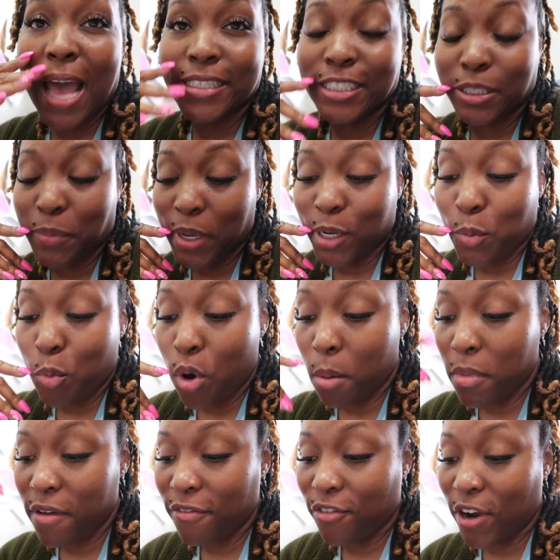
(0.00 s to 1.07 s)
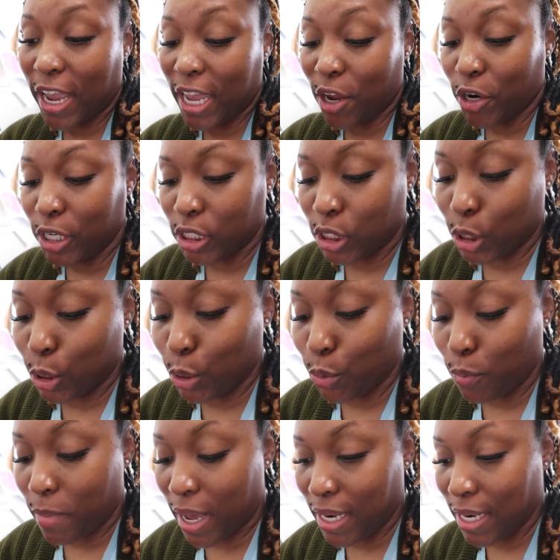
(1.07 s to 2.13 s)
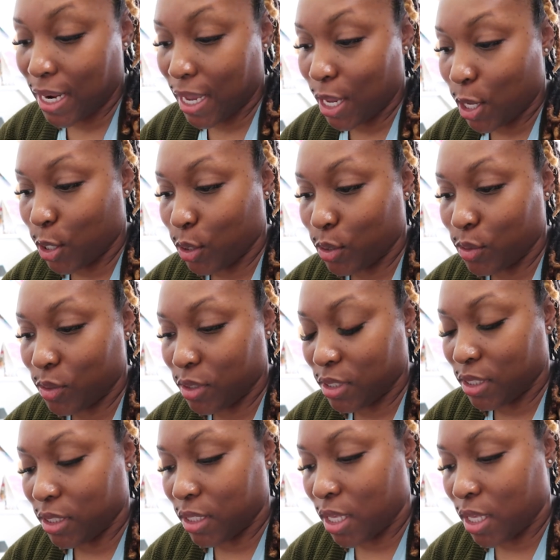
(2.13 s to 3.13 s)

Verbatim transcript: I just made an appointment for Aaron to do my nails.